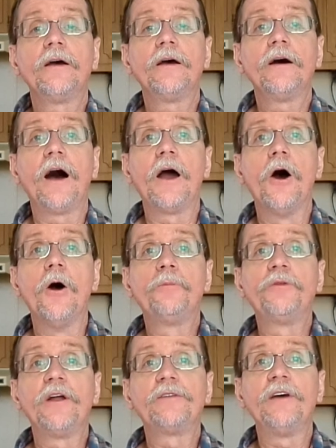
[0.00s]
I hope
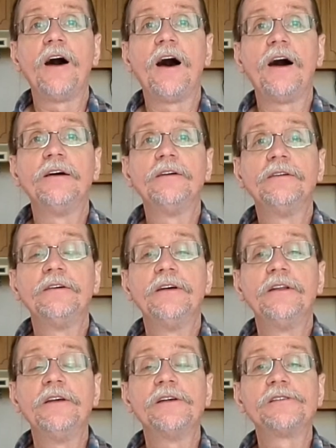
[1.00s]
that
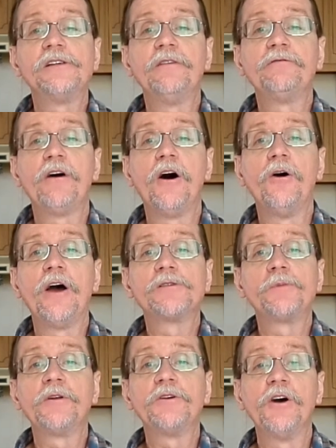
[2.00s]
this info has
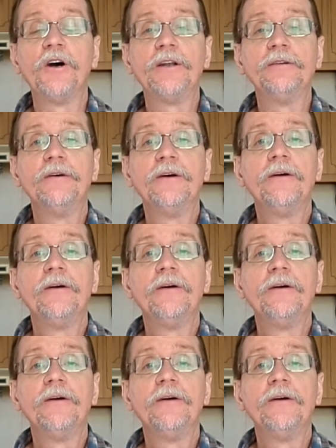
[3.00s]
been good.